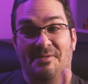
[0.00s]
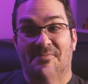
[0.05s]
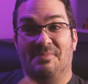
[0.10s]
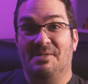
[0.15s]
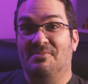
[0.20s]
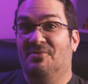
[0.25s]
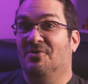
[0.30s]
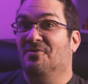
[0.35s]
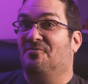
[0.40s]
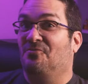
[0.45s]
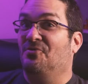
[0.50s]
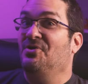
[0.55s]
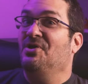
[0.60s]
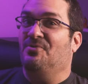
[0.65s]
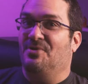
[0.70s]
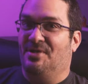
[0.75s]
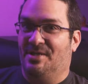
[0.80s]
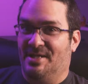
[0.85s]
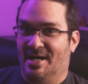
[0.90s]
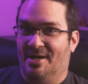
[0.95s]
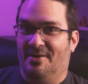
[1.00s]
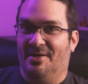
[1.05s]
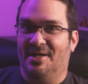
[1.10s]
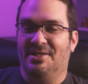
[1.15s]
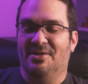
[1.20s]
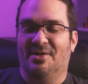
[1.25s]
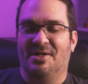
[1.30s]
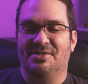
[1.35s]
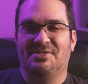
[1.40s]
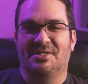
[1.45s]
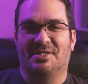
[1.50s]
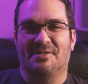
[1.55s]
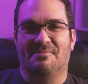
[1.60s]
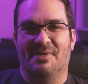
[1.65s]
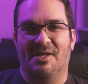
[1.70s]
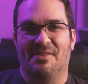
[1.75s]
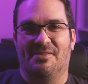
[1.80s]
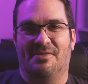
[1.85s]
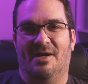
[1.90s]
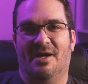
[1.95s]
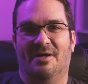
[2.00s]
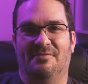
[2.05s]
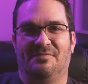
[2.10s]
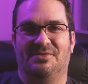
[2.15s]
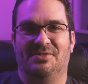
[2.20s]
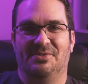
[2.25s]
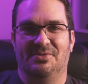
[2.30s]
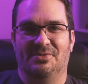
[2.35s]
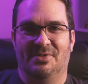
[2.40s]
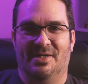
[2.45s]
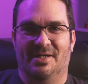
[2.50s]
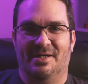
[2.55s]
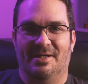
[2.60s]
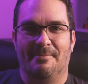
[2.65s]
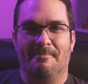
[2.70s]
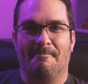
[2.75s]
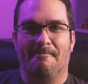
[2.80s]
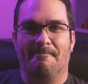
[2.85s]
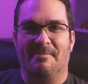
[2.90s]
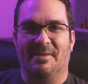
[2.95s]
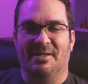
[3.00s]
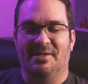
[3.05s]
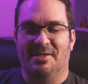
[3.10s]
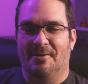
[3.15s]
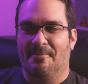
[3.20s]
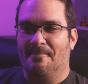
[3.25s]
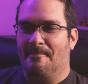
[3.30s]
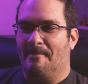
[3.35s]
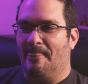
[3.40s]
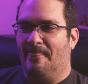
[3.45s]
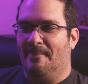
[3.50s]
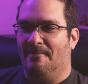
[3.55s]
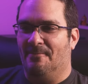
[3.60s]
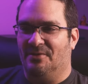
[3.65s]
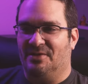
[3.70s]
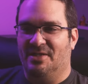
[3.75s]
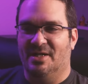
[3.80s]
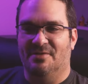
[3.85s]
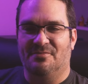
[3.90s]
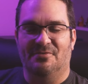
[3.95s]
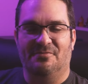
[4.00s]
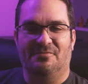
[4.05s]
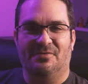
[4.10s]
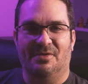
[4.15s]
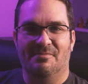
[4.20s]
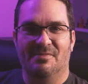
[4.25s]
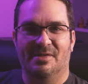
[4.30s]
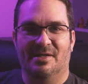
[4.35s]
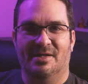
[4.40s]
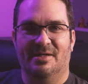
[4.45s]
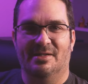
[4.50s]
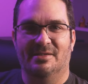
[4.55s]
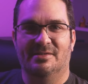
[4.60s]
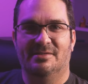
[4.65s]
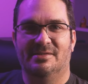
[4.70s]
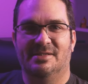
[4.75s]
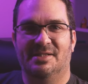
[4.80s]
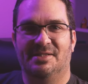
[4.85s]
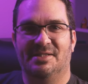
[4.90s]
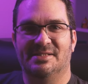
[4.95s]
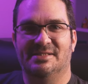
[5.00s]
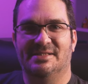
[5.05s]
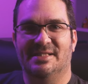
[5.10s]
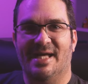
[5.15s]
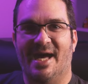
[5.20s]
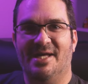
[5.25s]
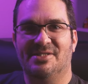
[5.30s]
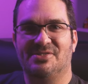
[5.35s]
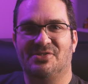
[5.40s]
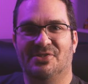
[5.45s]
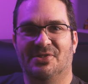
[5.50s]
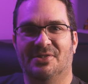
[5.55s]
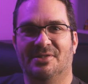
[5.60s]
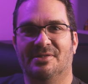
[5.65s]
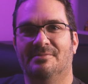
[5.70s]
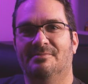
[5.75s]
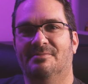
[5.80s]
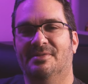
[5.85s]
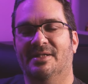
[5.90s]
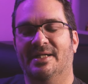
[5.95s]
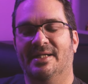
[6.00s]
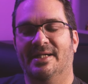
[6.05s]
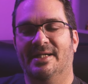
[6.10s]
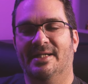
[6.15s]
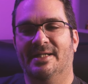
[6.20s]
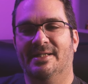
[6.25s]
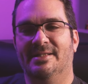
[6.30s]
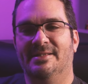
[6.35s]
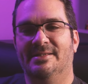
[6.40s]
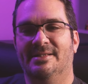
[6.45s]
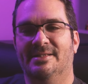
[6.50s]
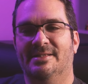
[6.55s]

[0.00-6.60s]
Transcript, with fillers: be more frequent now. I know I took a month off to uh, you know recover from the the disaster, but uh,